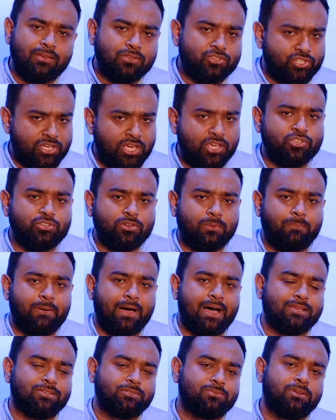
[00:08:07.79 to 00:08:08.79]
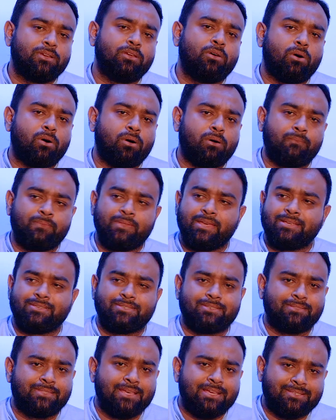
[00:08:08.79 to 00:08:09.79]
Change your password, or
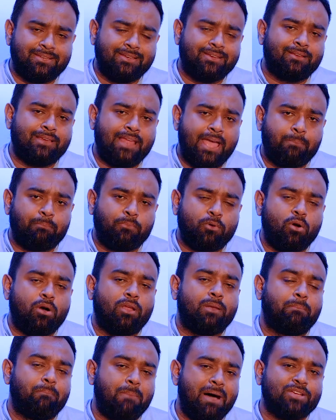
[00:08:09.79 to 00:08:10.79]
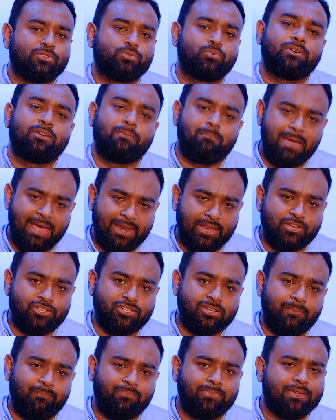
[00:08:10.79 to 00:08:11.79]
there's a little app called Password
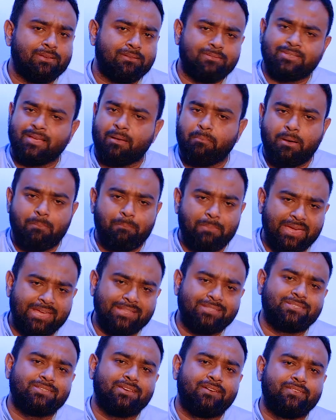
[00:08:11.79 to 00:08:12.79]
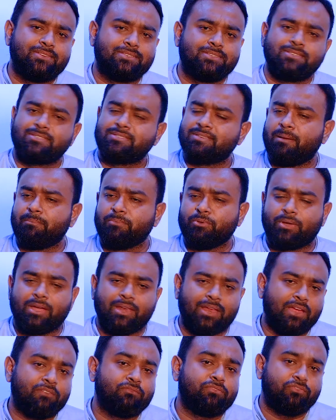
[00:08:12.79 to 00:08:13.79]
Manager. Some are paid services, some you
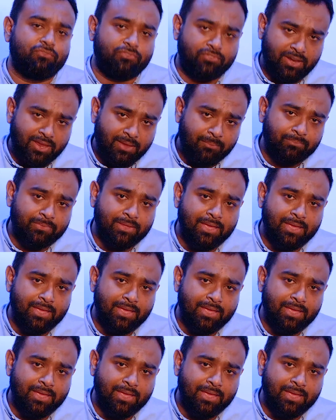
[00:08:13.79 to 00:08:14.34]
can get for free.